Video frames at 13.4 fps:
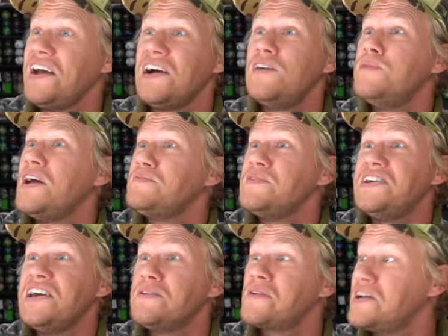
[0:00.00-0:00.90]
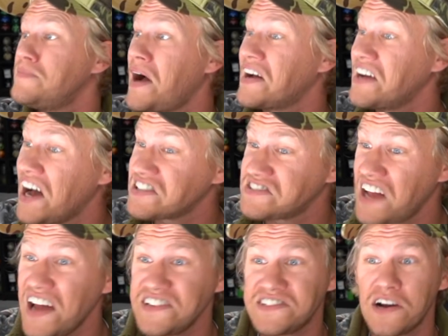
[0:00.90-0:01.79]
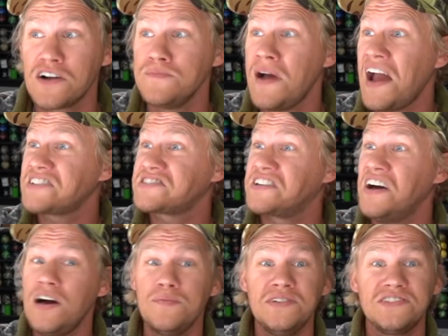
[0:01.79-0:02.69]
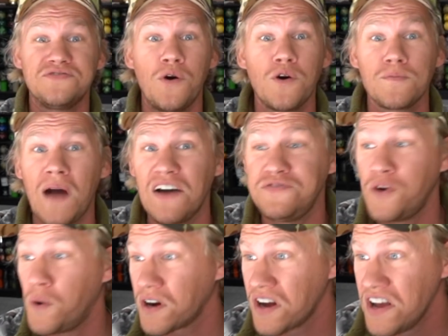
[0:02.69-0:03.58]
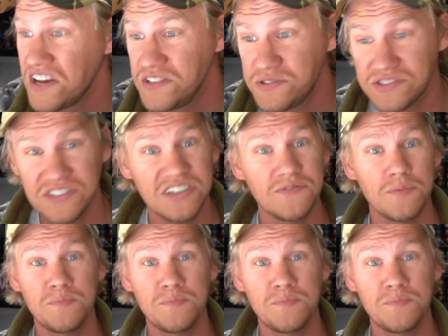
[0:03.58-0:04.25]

gonna make me get rid of my gosh dang Duramax Cummins 4x4, you son of a